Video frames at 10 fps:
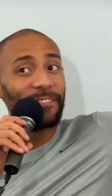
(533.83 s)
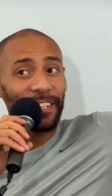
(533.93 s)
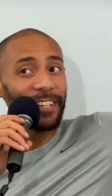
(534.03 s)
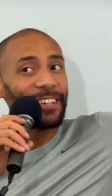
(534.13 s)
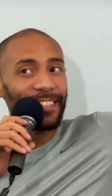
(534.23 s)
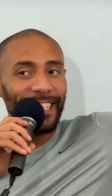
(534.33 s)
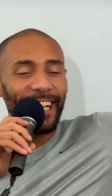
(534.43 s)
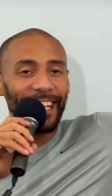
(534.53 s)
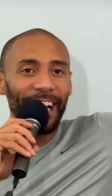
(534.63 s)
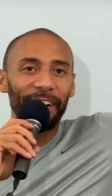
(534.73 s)
video, go
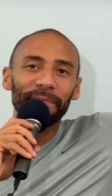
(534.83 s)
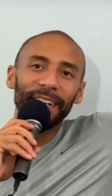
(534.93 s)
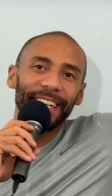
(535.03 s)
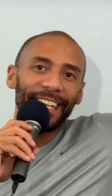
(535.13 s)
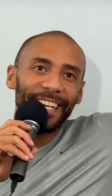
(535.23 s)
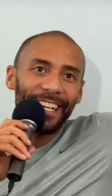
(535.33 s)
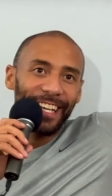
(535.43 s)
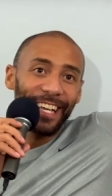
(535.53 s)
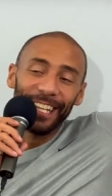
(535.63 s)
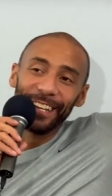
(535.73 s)
check it out. Check but it out for
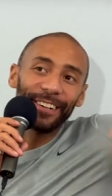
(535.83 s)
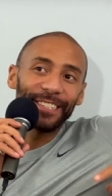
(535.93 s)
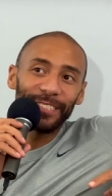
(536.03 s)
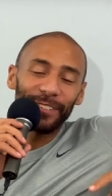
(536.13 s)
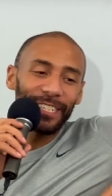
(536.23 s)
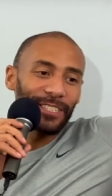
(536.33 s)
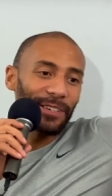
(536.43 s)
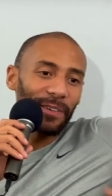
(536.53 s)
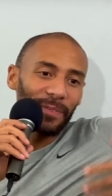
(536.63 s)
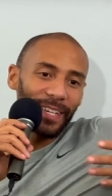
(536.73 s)
sure. Long story
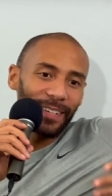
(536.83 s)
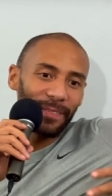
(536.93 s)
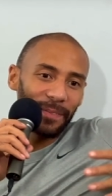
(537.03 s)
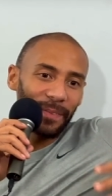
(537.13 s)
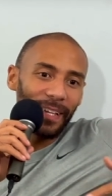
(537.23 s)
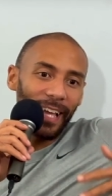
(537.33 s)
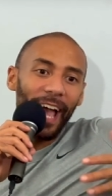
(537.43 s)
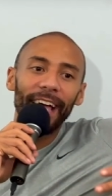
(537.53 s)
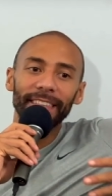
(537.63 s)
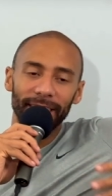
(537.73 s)
short, we we
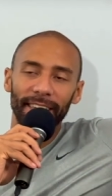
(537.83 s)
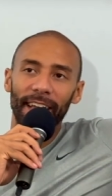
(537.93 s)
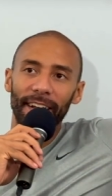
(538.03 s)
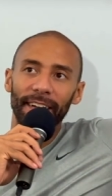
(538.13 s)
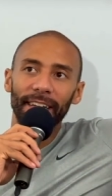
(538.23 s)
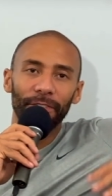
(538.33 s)
had the scare, and